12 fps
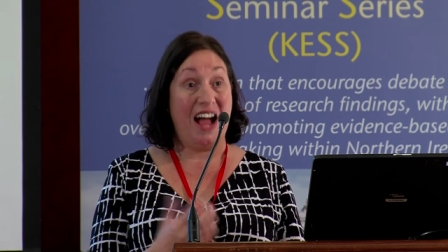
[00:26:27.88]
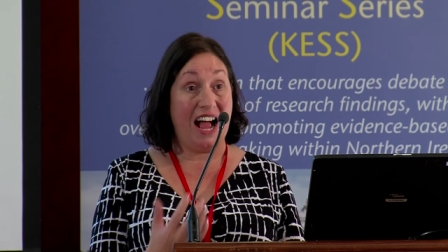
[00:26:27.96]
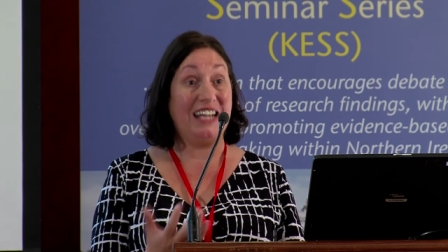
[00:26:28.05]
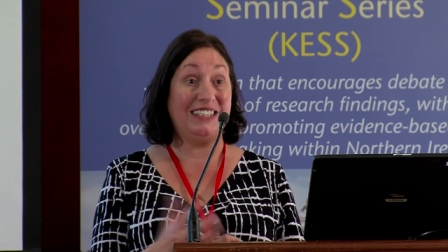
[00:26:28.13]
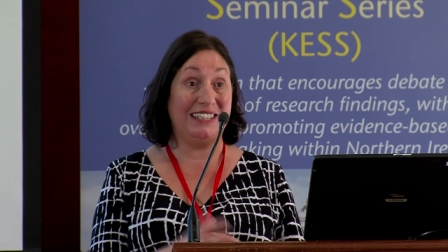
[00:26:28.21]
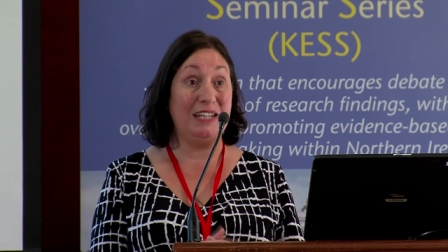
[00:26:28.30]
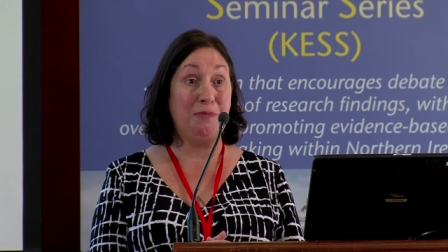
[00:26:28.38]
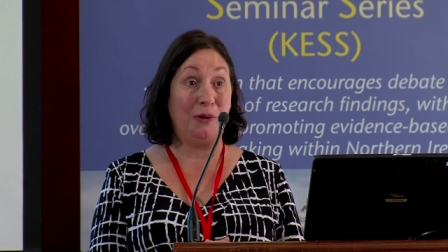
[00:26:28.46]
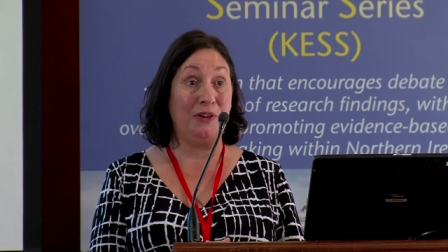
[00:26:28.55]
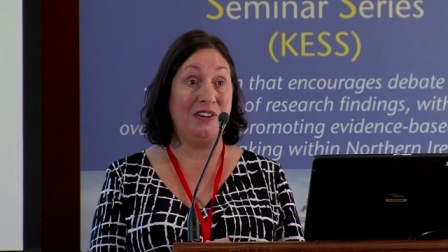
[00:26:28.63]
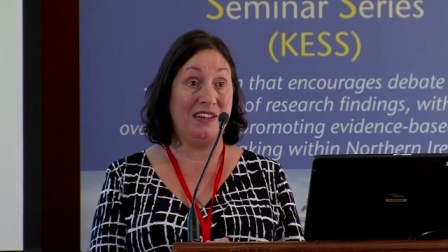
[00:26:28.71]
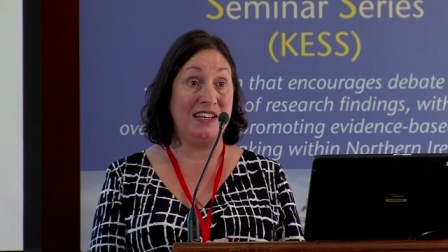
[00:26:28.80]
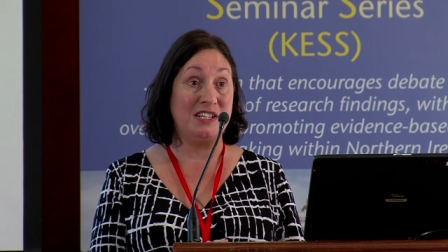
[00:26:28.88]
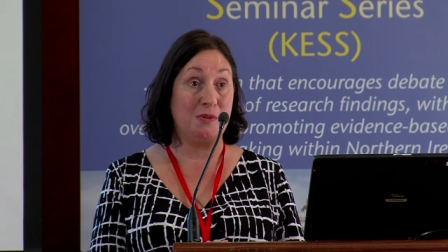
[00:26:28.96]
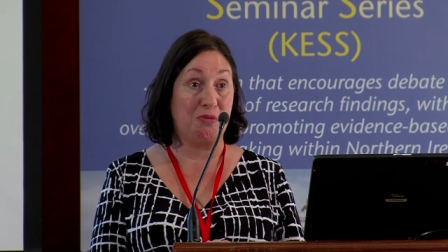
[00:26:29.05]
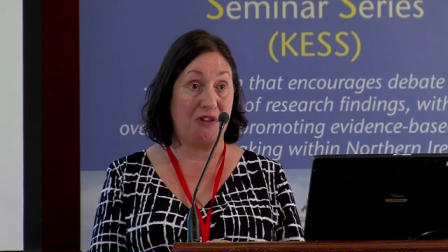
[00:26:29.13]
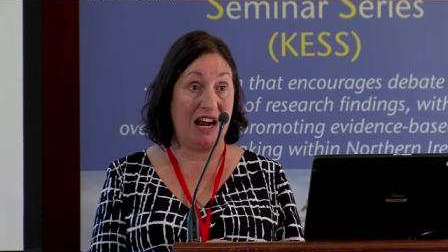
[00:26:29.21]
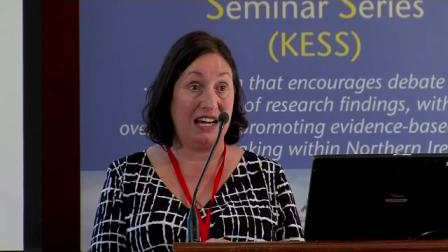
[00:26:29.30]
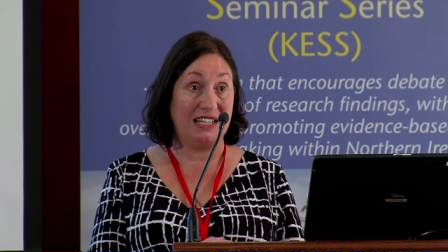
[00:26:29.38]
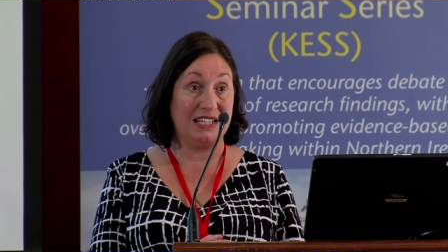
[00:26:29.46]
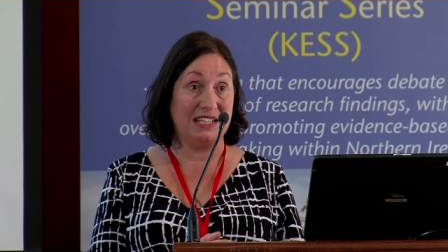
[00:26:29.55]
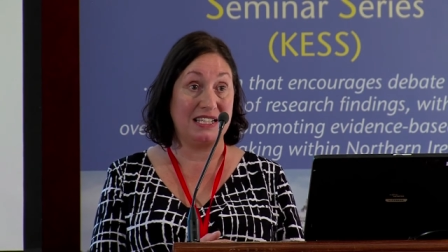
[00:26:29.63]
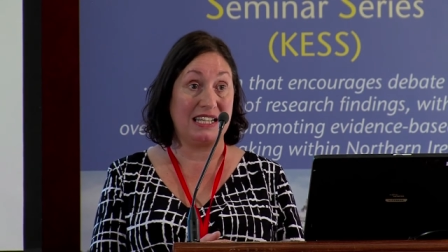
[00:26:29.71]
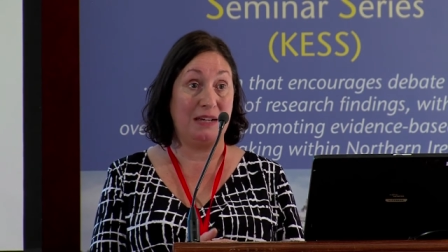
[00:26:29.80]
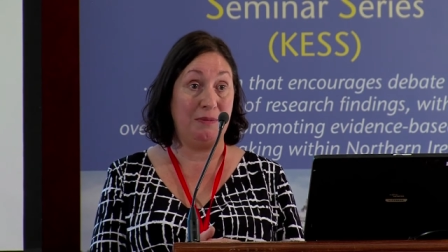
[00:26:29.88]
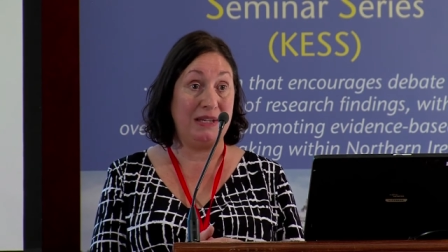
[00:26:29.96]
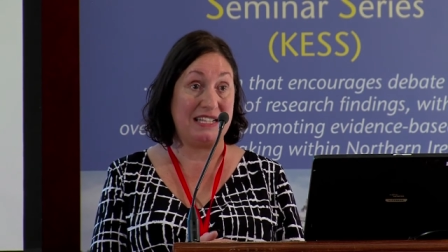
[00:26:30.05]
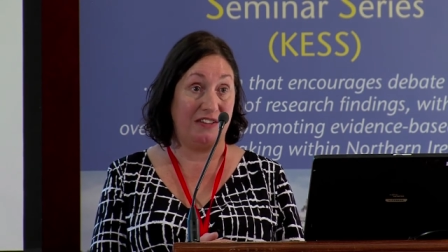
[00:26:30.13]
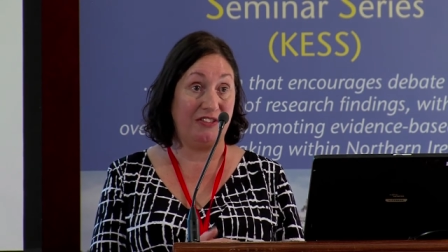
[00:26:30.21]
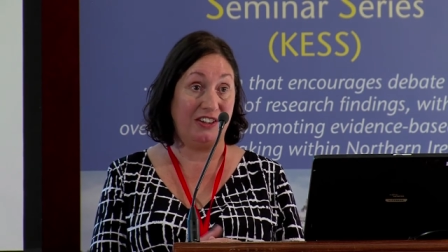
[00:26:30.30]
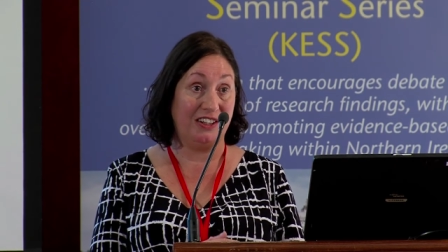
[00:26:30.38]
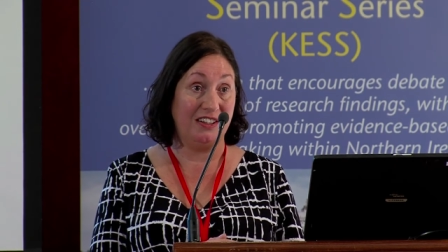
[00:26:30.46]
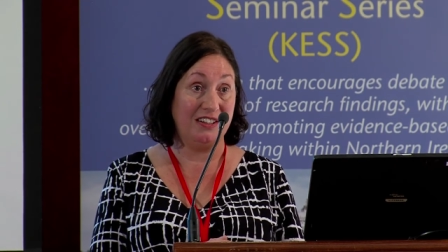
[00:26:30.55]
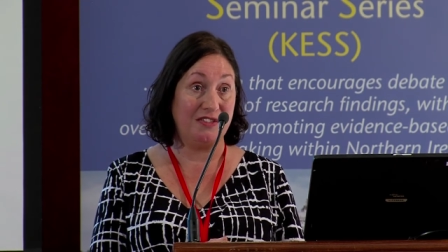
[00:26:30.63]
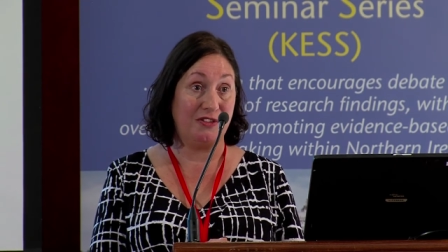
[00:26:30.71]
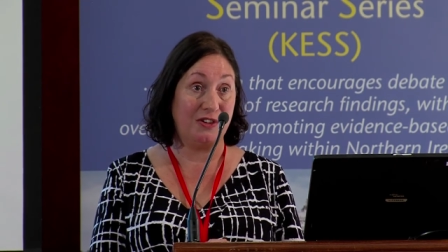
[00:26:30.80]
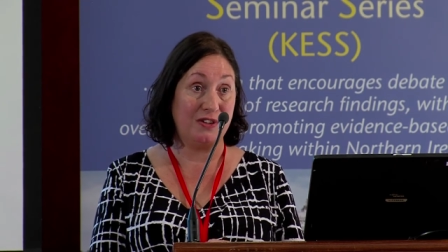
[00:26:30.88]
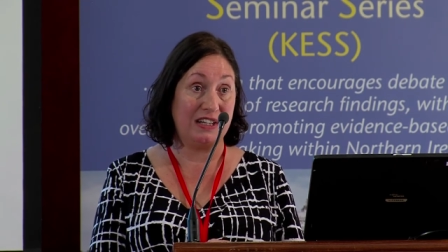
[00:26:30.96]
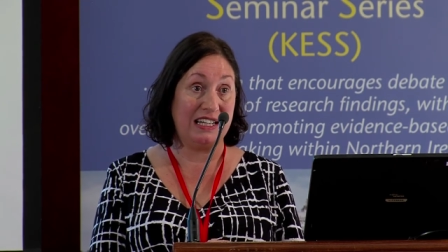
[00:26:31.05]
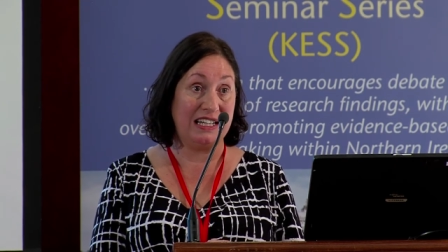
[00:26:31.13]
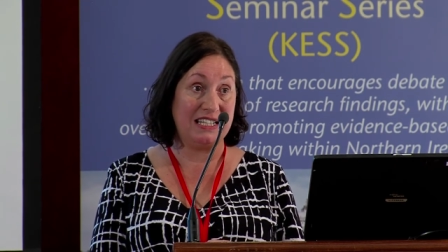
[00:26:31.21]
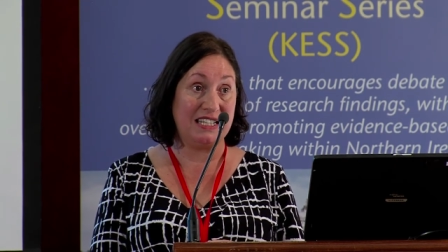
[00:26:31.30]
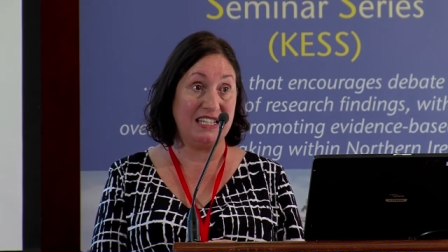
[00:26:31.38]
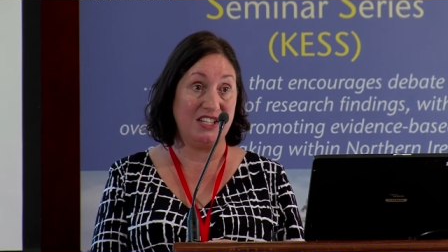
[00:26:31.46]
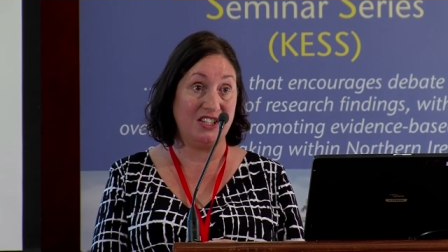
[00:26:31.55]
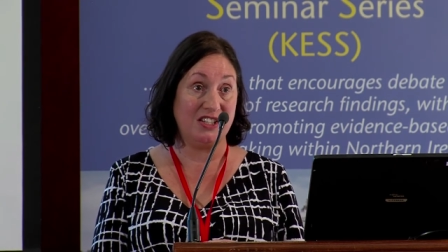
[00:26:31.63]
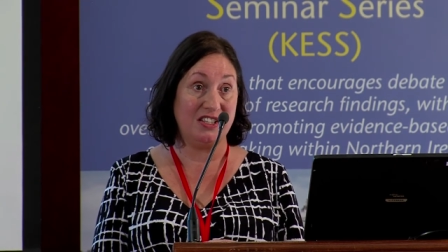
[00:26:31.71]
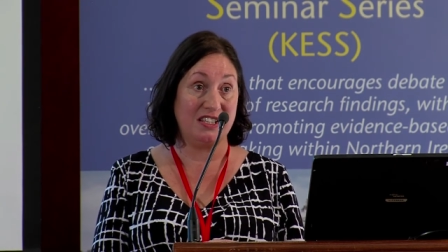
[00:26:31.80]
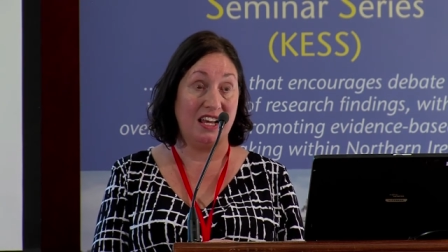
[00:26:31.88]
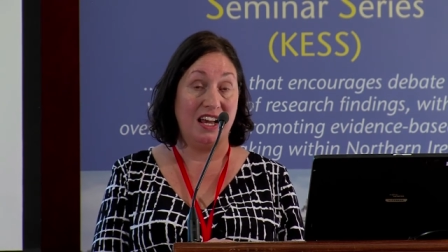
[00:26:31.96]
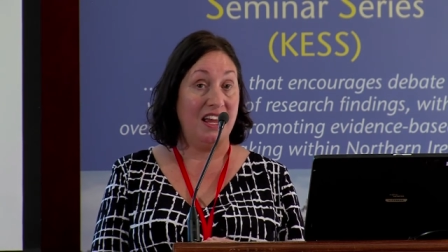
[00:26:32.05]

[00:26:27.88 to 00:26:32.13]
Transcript: actually putting it into practice can be difficult for organisations,